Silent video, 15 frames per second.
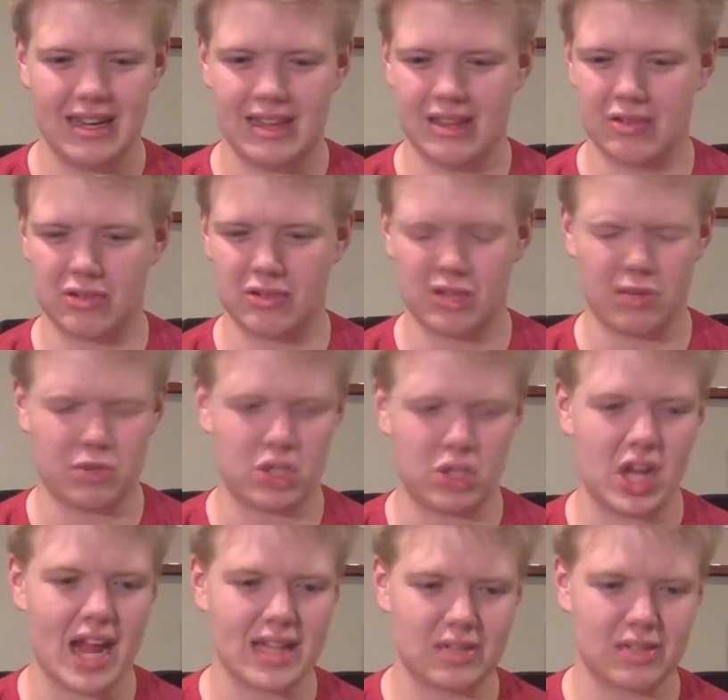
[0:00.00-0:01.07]
there's no
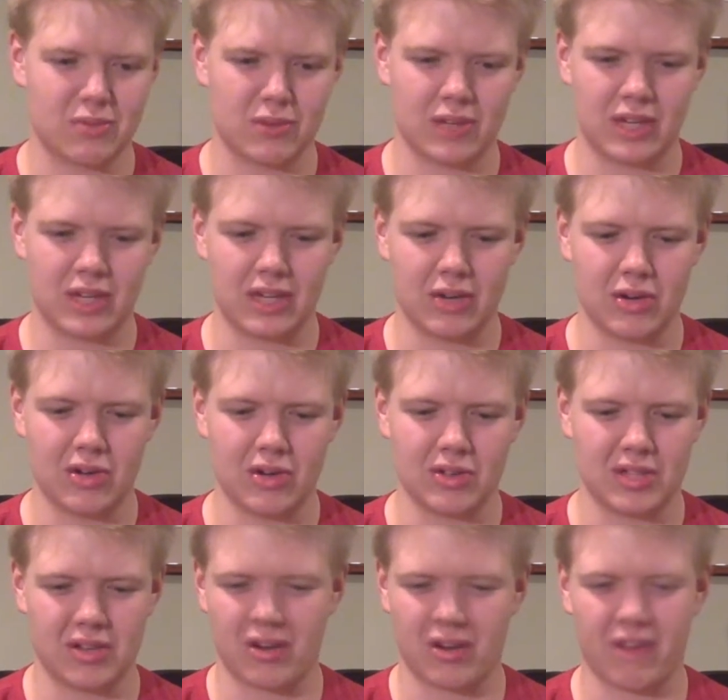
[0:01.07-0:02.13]
chance for the heroes
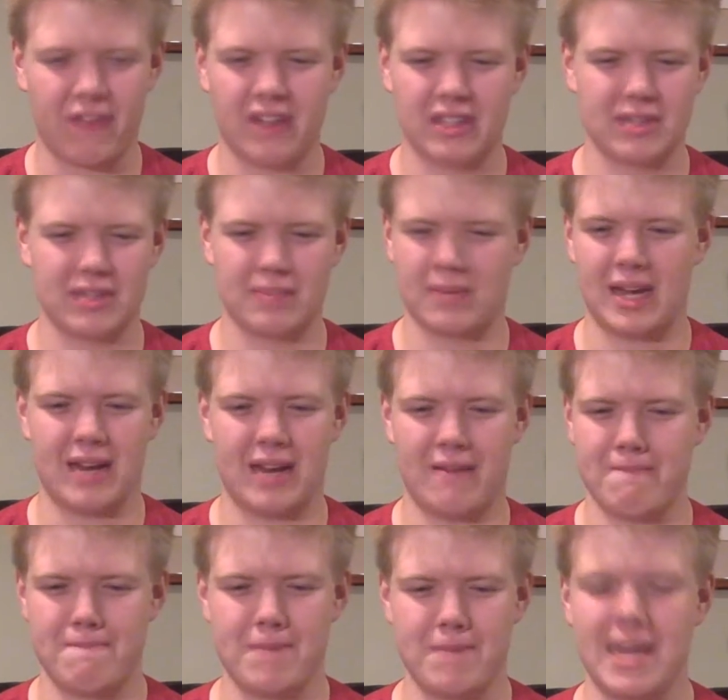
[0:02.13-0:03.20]
and they're going to find some kind of
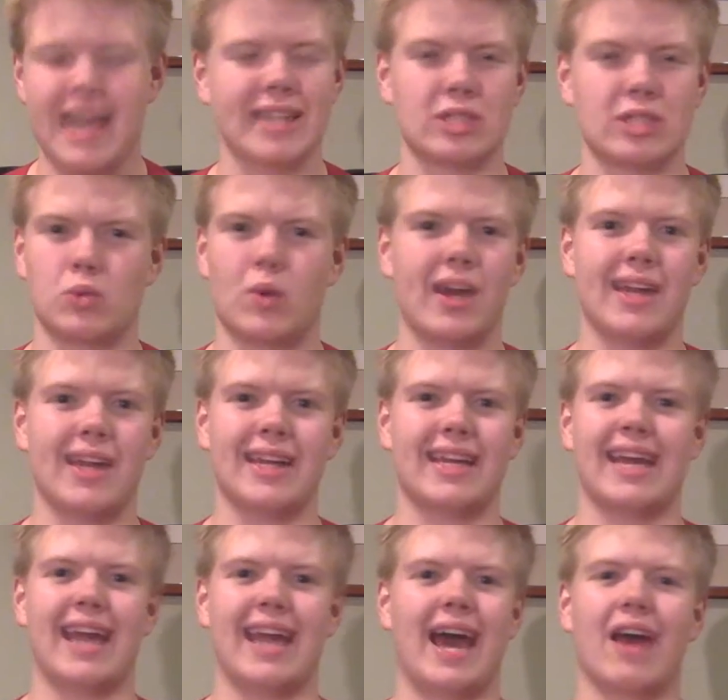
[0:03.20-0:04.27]
BS way to
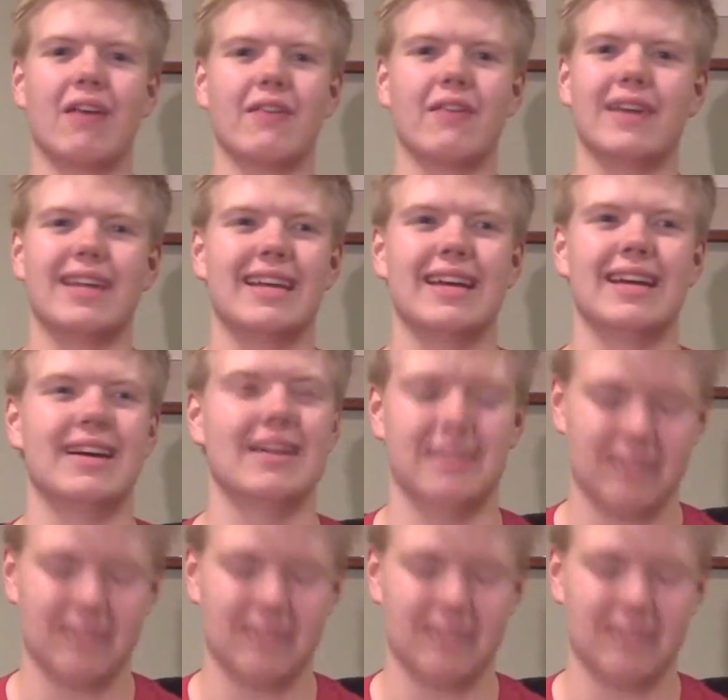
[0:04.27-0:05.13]
get out of it. Oh